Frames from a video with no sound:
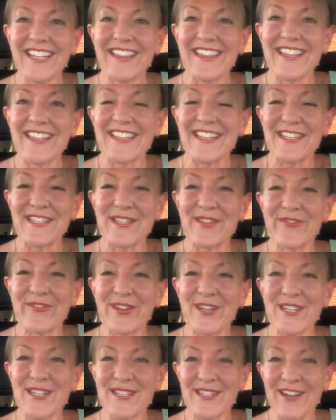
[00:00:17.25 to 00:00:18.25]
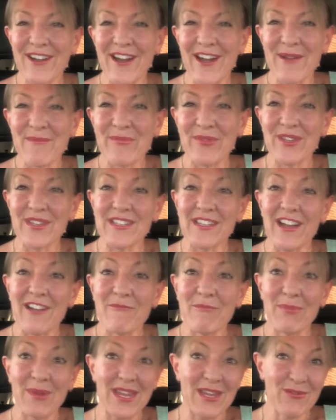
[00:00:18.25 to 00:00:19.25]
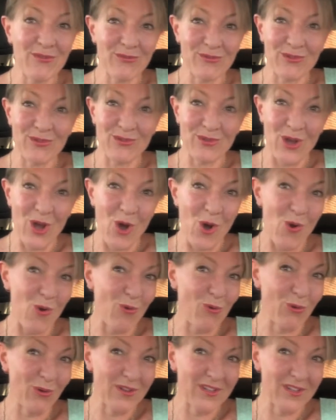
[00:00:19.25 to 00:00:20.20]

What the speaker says: This is the first time that I've been through the whole